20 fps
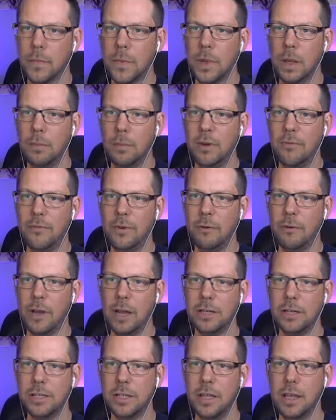A bit of
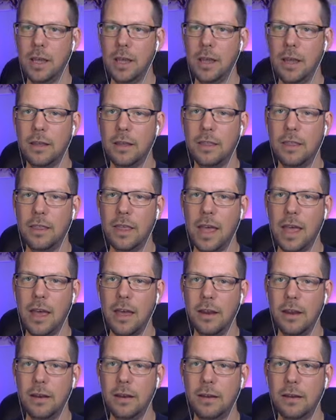variation there, and
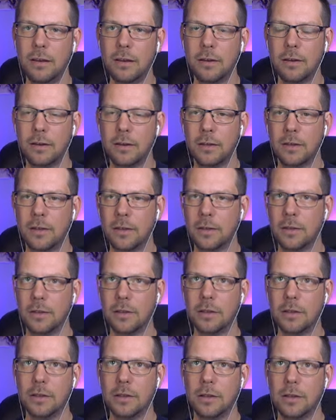then
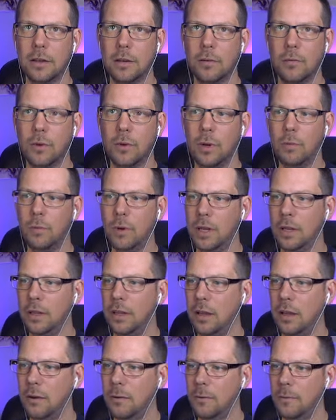what I want to
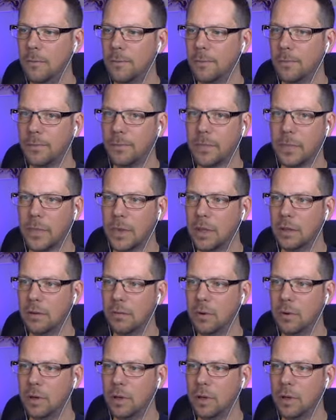do is I
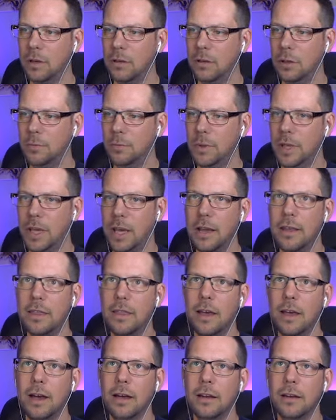want to duplicate
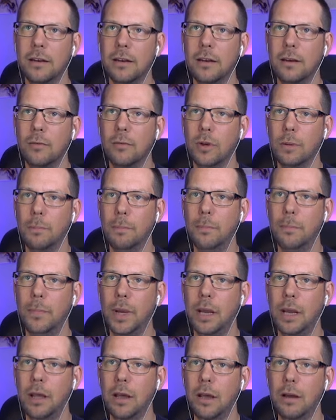that. I want to
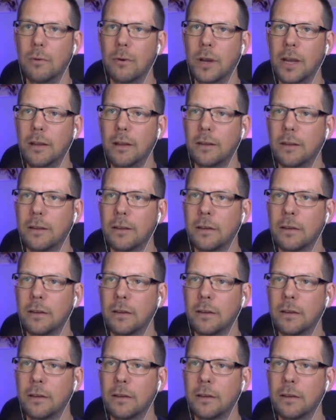blur it,